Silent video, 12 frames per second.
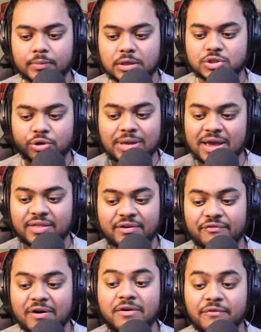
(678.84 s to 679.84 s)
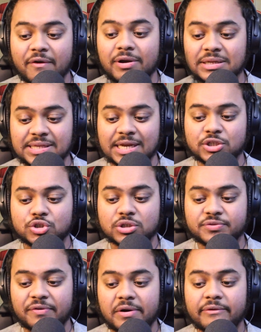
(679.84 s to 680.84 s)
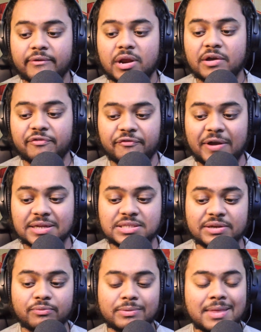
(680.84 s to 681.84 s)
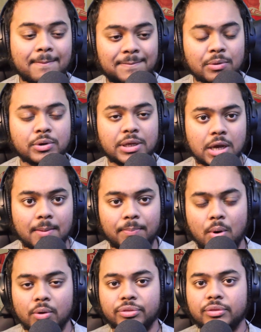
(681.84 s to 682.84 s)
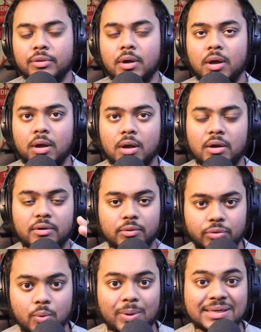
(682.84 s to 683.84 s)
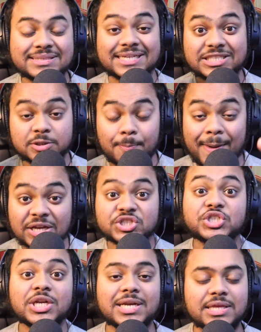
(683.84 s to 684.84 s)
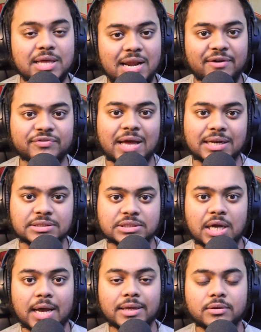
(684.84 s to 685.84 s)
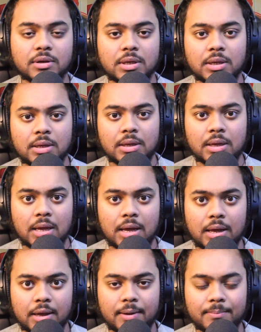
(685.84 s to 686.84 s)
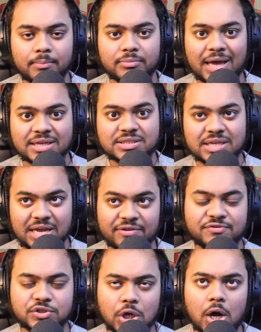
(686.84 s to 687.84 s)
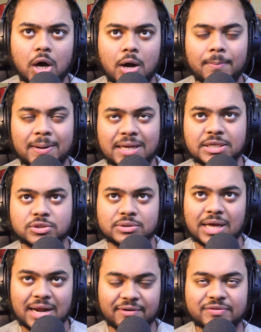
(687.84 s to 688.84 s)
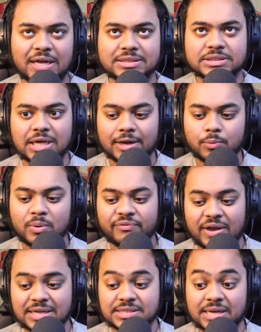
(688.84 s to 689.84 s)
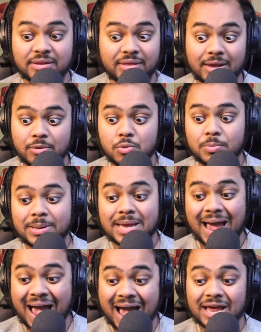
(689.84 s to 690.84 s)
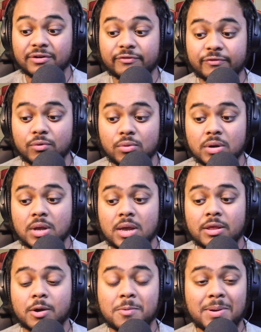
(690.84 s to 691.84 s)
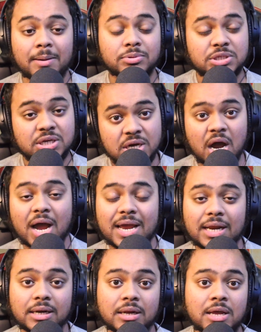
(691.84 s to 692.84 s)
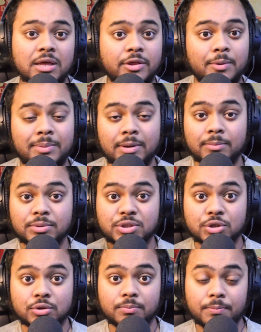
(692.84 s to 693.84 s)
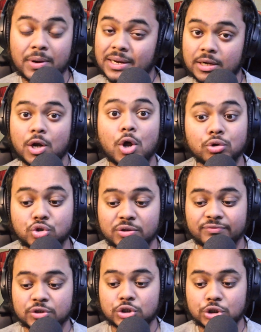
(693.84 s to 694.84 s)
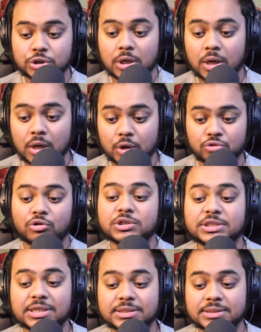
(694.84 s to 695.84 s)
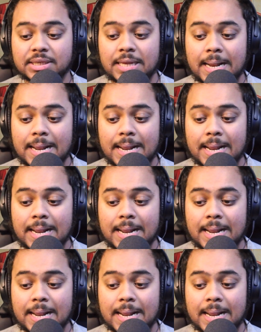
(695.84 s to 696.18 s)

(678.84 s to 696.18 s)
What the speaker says: So yeah, they're very, very dangerous, very, very effective when they're building up on the wings, especially the left-hand side. That's if Zaha plays on that left-hand side with Eze, they will be a handful. They'll be able to cut in. They'll be able to put in low-driven crosses.